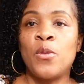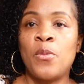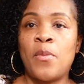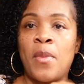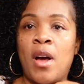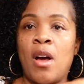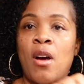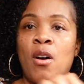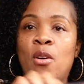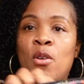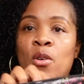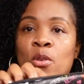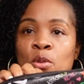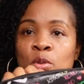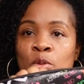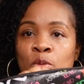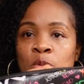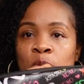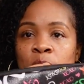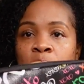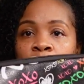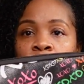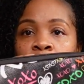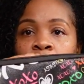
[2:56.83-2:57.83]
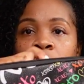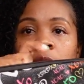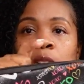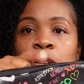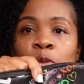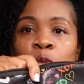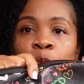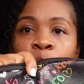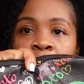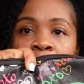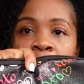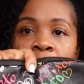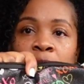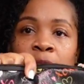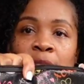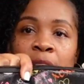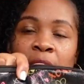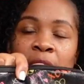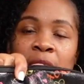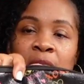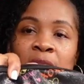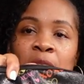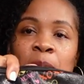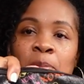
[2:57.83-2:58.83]
So my old one,
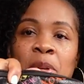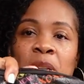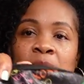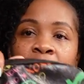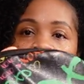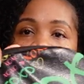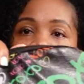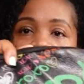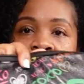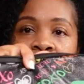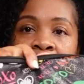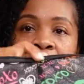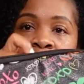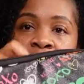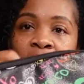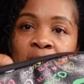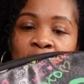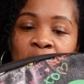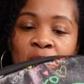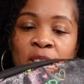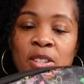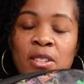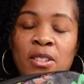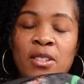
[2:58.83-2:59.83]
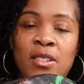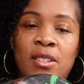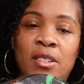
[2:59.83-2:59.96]
I keep it in this case here